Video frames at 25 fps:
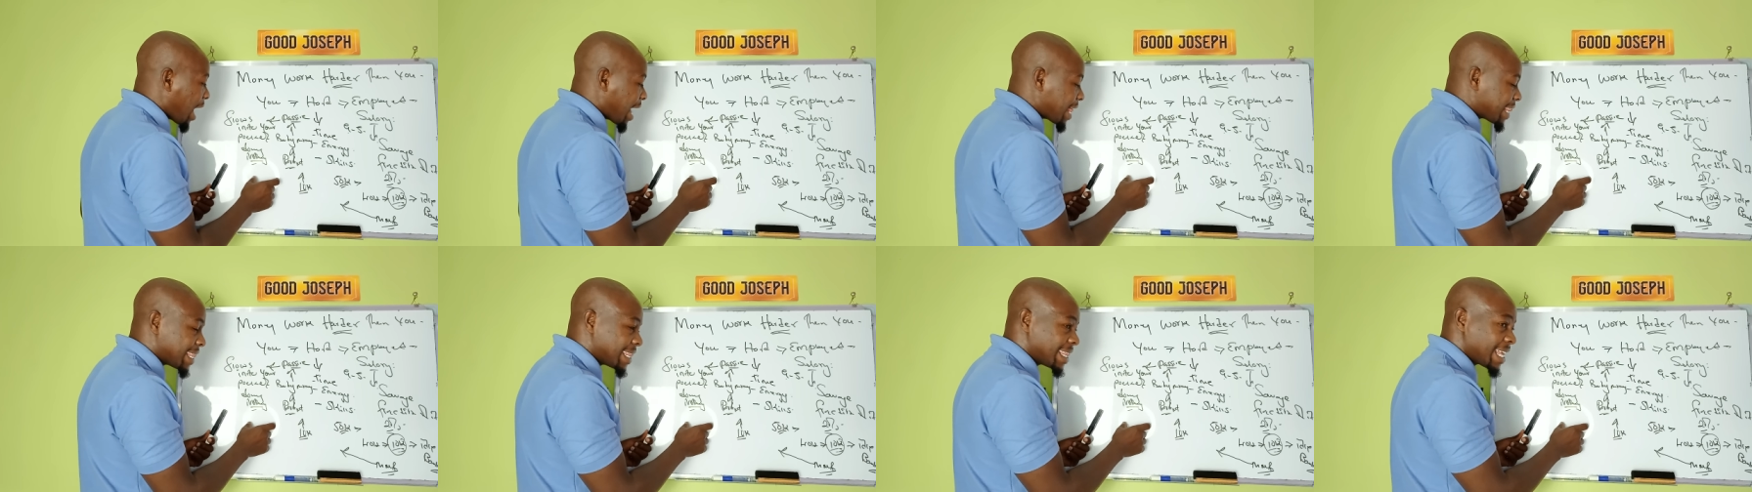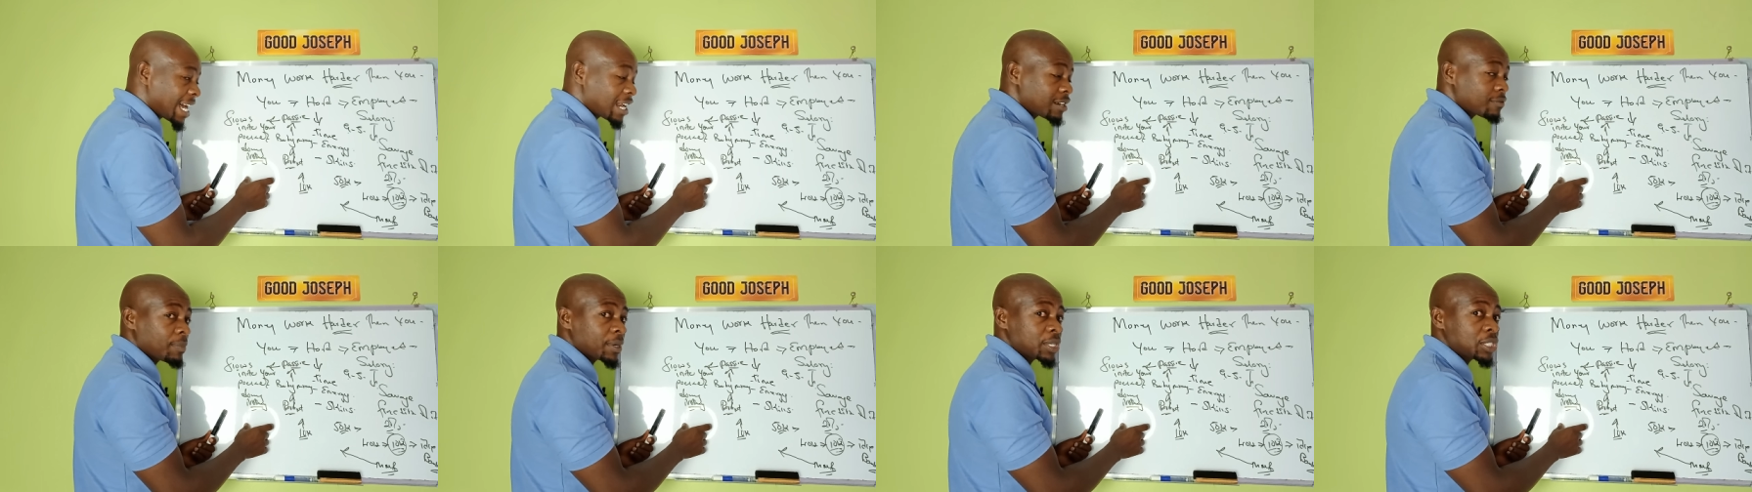at
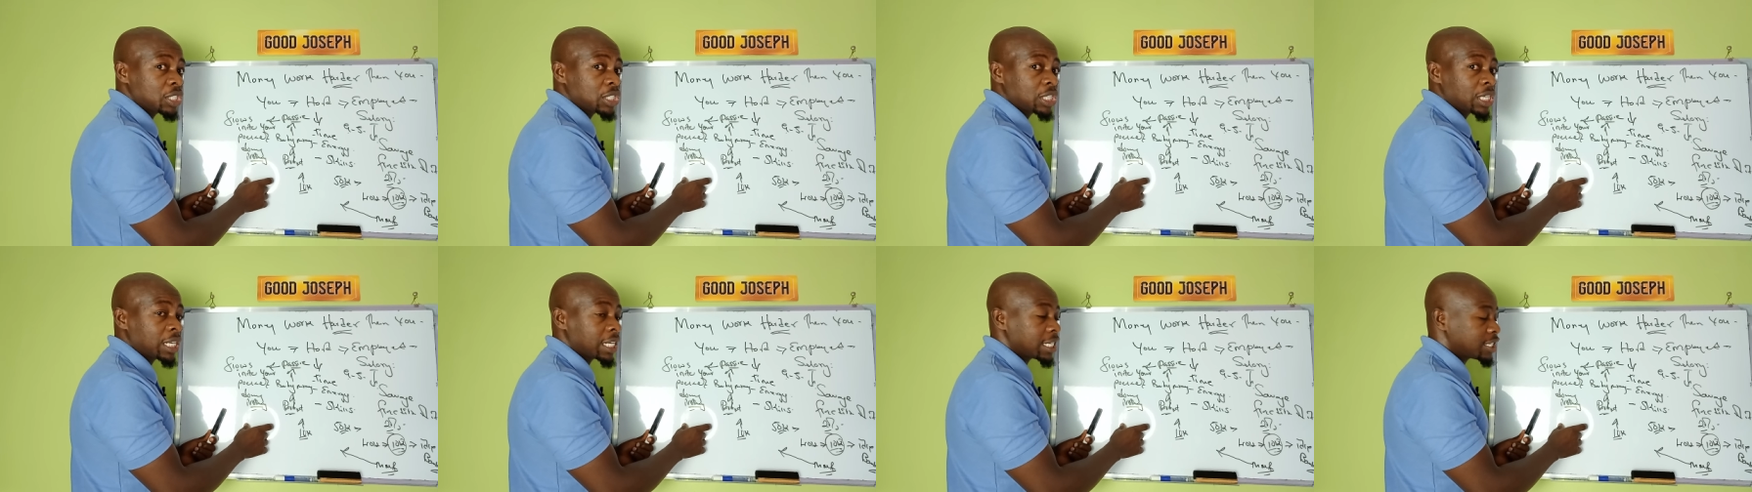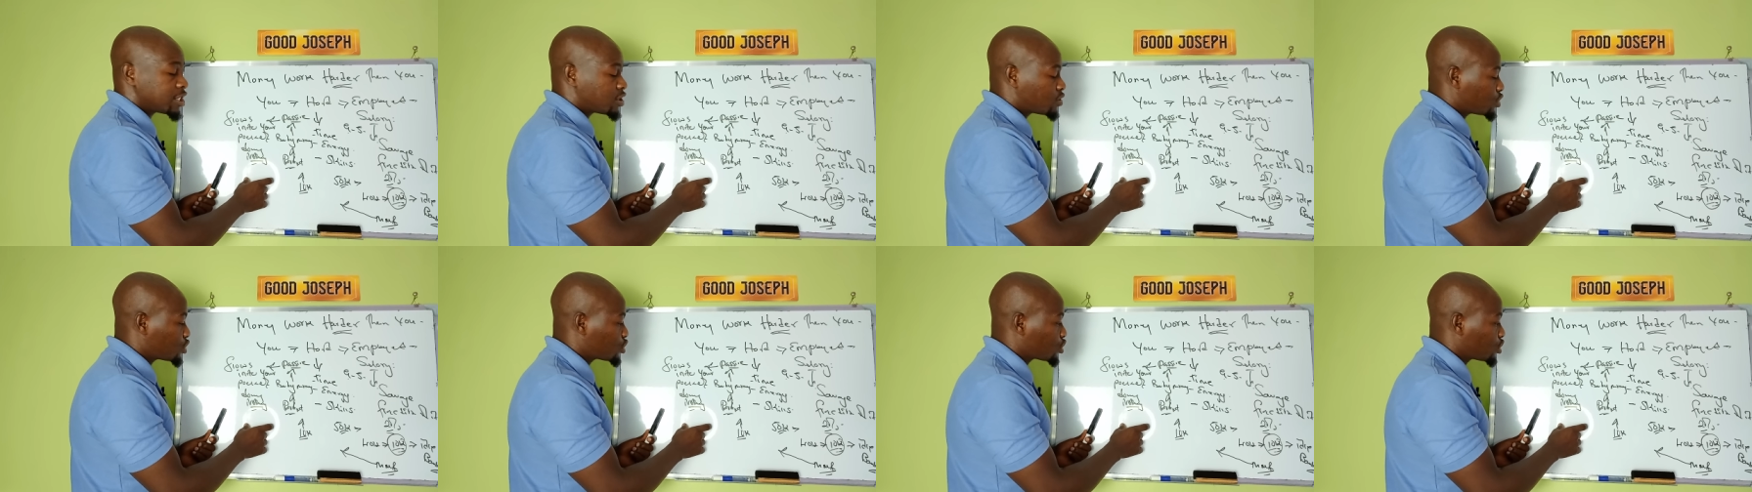that particular
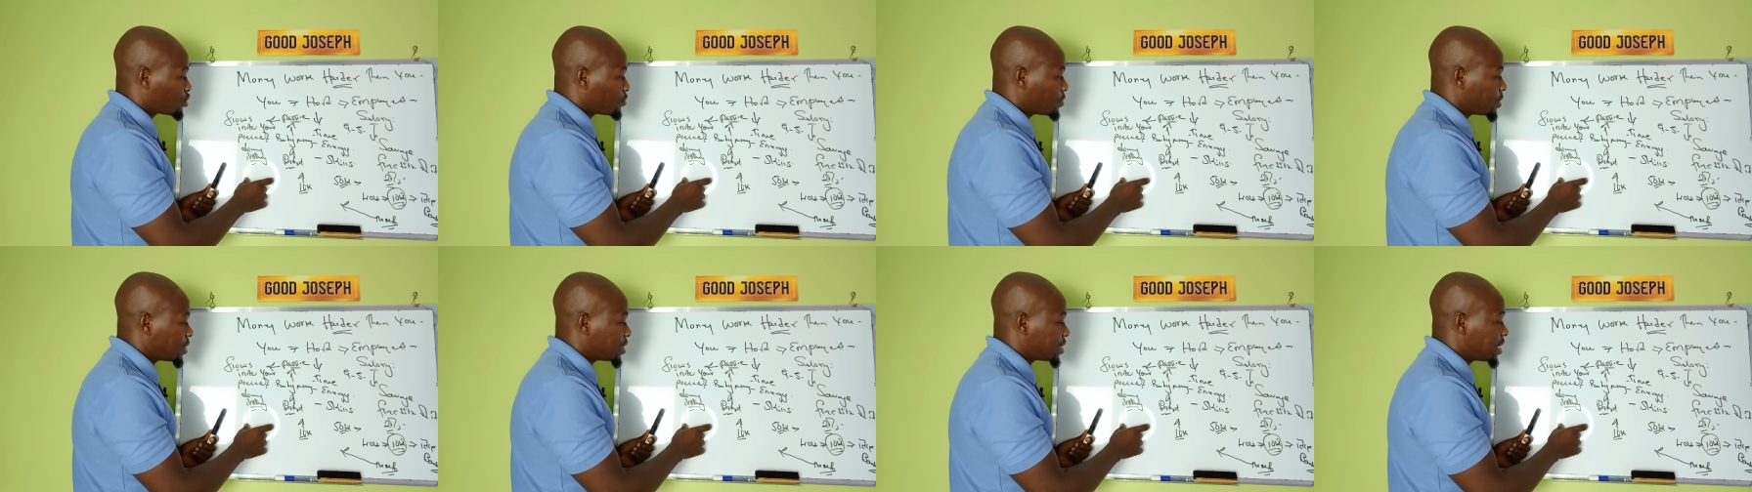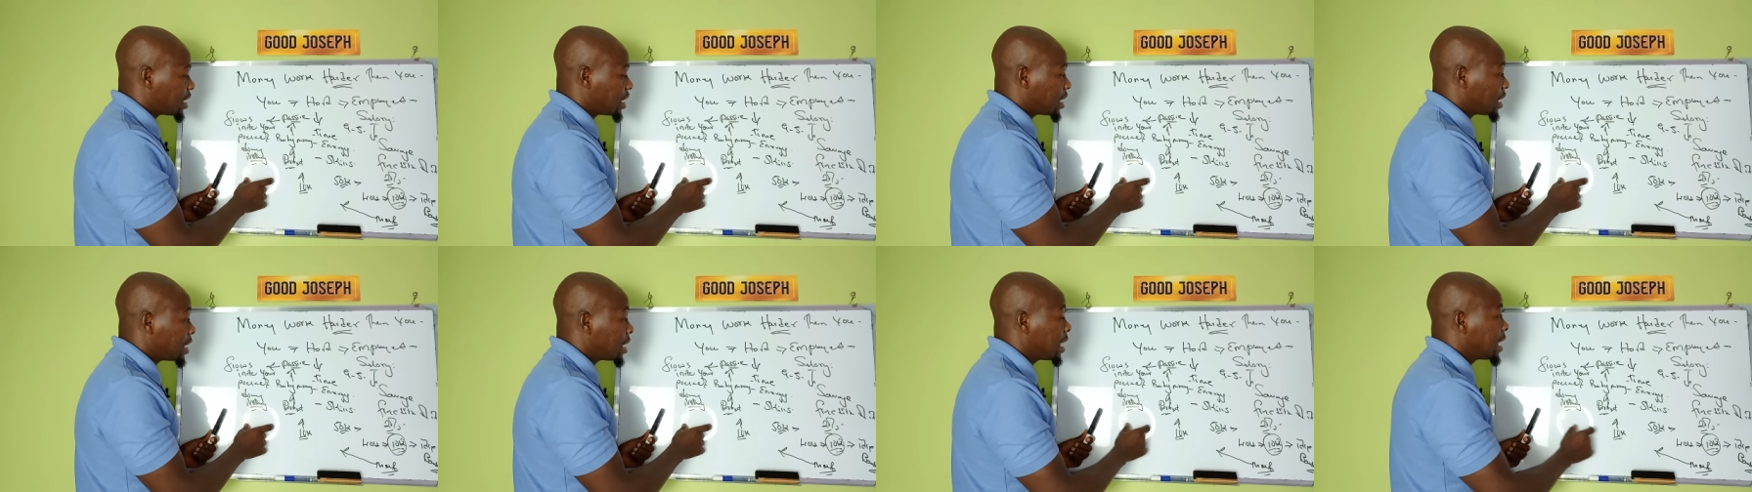situation, we
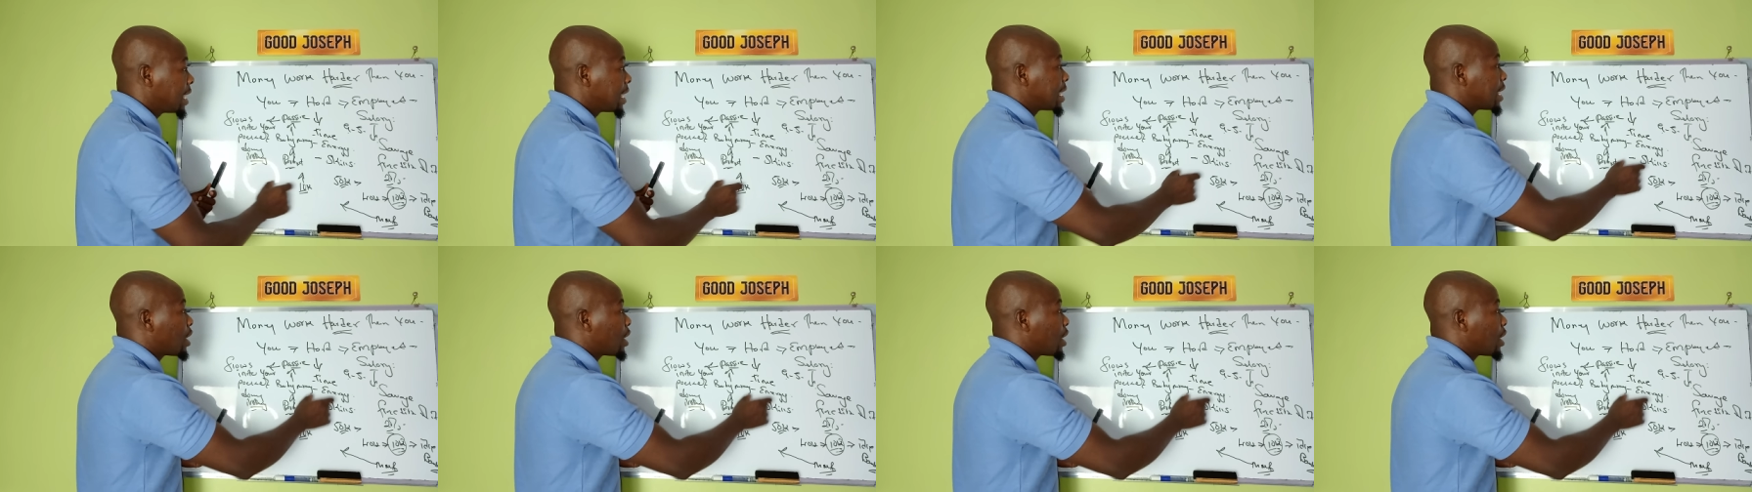say,